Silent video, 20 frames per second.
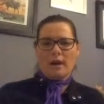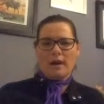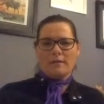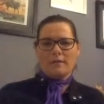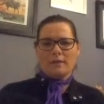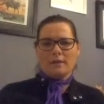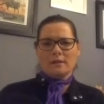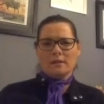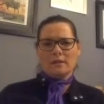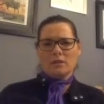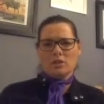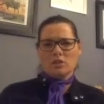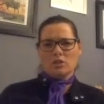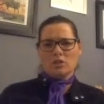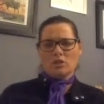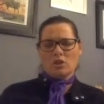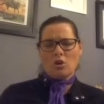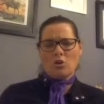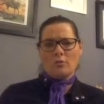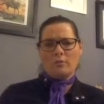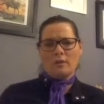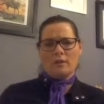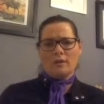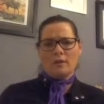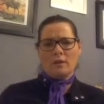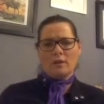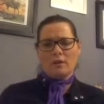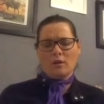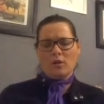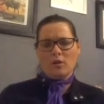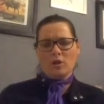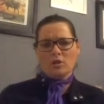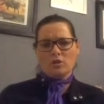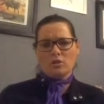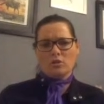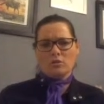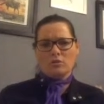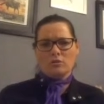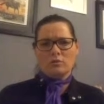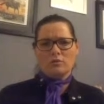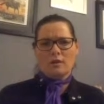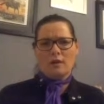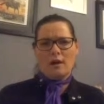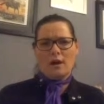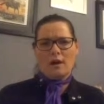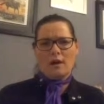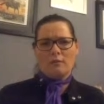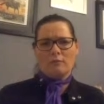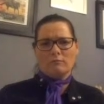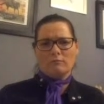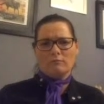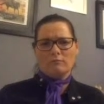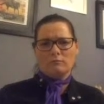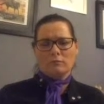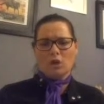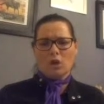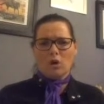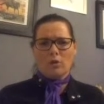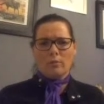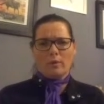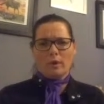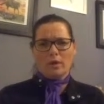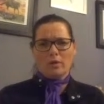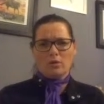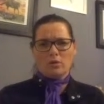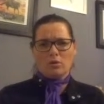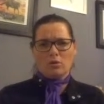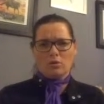and the clinician told me that I should go and buy a